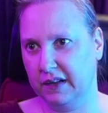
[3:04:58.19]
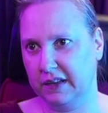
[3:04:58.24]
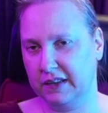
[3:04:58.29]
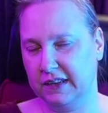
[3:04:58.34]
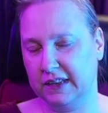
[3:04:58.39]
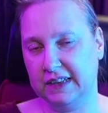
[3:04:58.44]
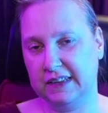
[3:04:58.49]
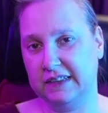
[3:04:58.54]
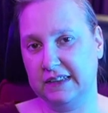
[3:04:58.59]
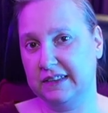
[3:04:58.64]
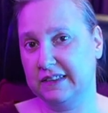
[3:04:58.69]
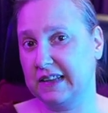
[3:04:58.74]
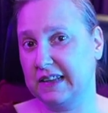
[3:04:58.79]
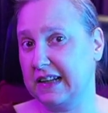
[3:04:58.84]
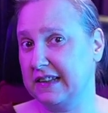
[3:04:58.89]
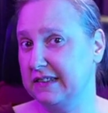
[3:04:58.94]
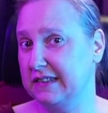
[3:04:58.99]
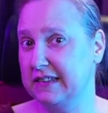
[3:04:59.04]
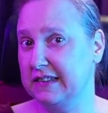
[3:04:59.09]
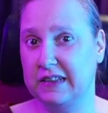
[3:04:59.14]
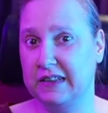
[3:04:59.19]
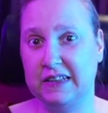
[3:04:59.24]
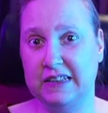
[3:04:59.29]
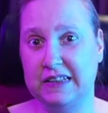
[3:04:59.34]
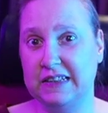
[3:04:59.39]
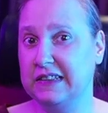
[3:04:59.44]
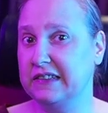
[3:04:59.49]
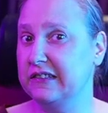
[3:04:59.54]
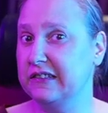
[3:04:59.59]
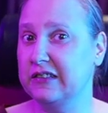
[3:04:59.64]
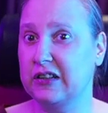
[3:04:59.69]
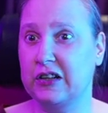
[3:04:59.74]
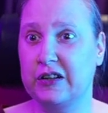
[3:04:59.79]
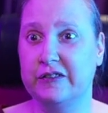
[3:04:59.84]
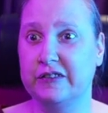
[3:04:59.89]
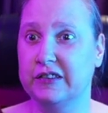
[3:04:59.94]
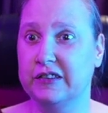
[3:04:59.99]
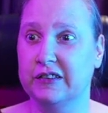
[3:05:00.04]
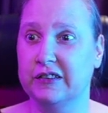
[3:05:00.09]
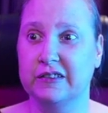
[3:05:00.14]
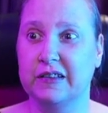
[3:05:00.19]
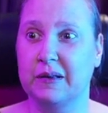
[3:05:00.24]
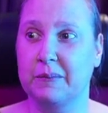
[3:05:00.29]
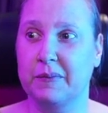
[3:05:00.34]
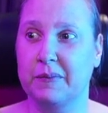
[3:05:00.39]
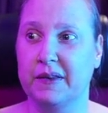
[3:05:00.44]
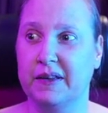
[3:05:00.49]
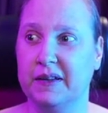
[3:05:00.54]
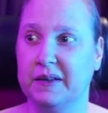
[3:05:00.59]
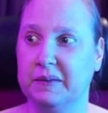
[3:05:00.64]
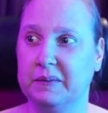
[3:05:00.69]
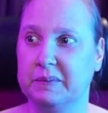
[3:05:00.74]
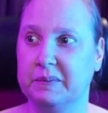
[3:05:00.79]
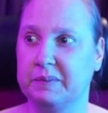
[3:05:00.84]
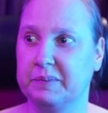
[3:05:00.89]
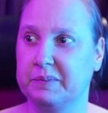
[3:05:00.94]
I think it says that it needs service or something.